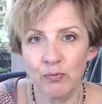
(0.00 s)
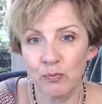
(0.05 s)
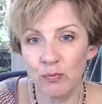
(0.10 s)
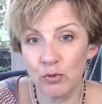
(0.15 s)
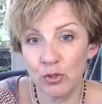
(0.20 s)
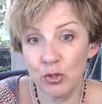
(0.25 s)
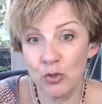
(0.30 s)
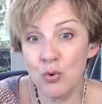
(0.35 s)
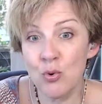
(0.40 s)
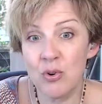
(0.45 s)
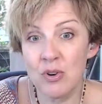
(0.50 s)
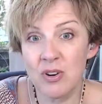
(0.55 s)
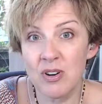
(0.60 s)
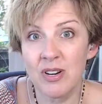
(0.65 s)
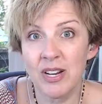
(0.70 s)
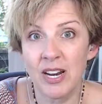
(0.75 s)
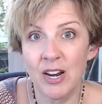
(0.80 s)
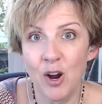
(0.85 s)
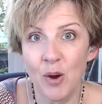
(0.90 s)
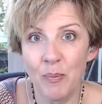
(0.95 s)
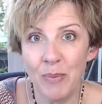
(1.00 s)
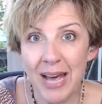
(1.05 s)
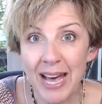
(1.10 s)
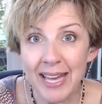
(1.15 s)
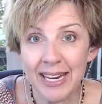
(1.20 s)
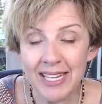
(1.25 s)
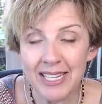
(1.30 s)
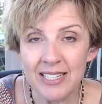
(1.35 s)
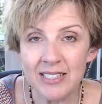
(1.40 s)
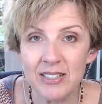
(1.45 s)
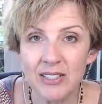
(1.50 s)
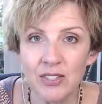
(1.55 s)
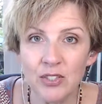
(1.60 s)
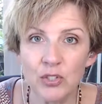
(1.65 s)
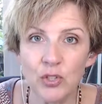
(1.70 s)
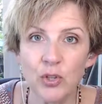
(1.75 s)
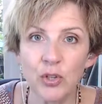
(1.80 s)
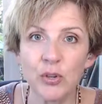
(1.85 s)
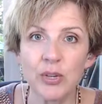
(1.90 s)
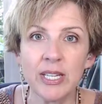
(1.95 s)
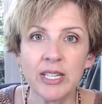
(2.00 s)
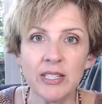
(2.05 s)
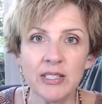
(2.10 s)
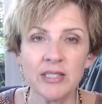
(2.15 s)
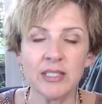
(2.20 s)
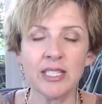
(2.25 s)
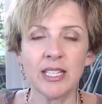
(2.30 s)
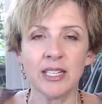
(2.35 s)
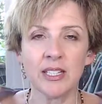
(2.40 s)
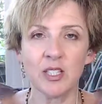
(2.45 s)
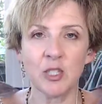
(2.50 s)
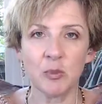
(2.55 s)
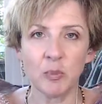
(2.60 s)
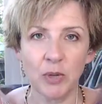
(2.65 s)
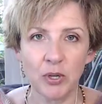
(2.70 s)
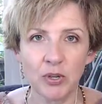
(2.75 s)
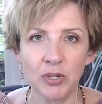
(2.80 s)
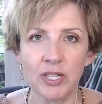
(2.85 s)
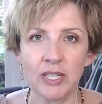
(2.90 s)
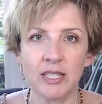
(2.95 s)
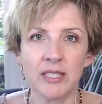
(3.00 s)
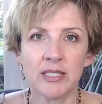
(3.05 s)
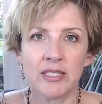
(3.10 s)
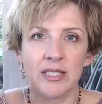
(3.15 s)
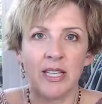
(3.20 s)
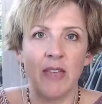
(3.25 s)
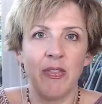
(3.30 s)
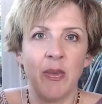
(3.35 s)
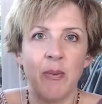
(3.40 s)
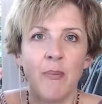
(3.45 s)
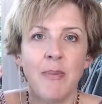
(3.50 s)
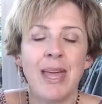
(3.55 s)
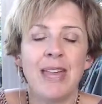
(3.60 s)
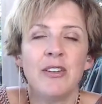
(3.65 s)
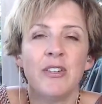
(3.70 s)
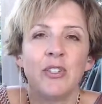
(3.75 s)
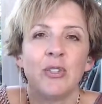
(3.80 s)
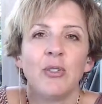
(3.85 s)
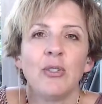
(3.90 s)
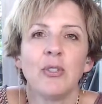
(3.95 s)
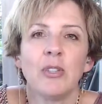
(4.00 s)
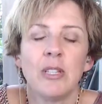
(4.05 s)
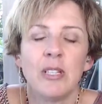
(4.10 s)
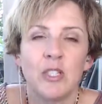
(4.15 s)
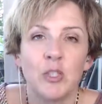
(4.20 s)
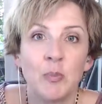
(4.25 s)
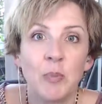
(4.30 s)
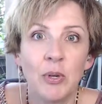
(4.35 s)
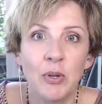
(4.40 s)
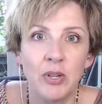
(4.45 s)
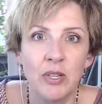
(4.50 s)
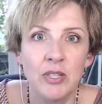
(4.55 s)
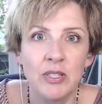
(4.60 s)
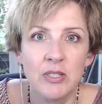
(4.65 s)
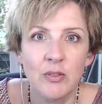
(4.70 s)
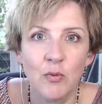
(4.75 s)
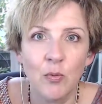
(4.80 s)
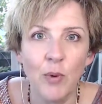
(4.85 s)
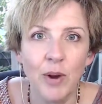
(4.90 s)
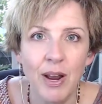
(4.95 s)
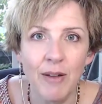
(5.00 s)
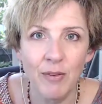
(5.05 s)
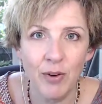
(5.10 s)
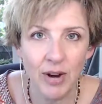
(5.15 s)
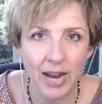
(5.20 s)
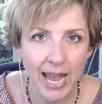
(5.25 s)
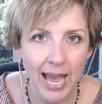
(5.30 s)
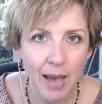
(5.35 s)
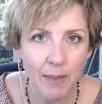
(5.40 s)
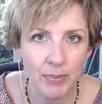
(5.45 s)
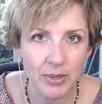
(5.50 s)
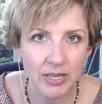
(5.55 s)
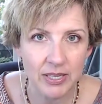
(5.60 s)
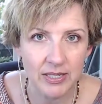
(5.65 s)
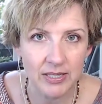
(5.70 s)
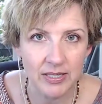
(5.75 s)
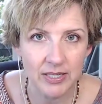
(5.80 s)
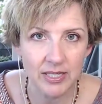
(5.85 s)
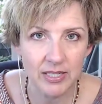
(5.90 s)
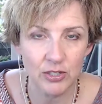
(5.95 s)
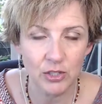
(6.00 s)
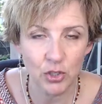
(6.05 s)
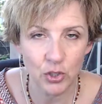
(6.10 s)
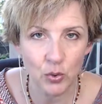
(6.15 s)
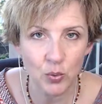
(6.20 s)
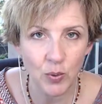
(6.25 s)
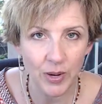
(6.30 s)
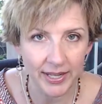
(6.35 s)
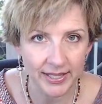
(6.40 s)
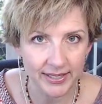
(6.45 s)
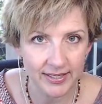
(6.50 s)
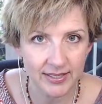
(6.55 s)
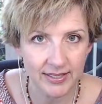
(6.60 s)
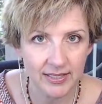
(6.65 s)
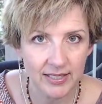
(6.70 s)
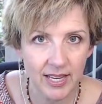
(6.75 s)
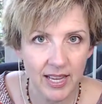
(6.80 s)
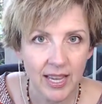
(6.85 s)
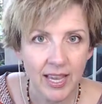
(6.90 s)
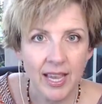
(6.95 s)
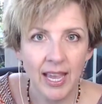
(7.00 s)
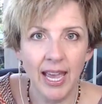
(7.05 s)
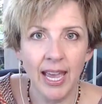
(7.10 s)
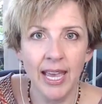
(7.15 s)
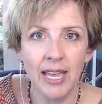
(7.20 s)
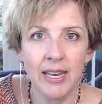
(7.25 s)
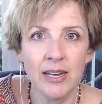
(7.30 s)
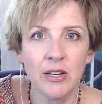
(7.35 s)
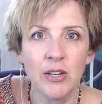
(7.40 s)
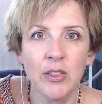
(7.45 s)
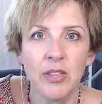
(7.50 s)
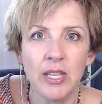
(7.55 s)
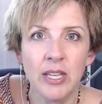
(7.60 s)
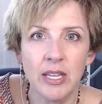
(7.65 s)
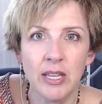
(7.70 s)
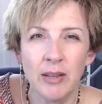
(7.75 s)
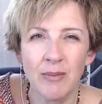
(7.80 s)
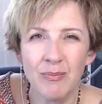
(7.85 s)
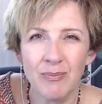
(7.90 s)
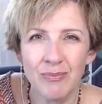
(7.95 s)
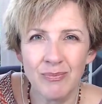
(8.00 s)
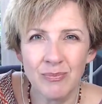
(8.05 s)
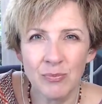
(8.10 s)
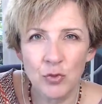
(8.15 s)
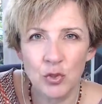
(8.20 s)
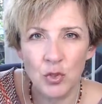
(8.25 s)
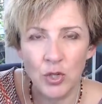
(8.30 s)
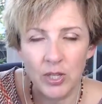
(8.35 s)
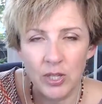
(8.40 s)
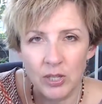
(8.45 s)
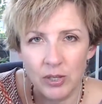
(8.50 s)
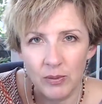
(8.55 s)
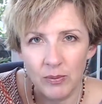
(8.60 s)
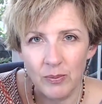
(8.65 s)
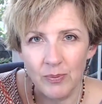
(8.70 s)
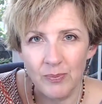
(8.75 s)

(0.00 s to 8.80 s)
stored in our bodies. So there is the experience and the mental experience of whatever happened to us and the sort of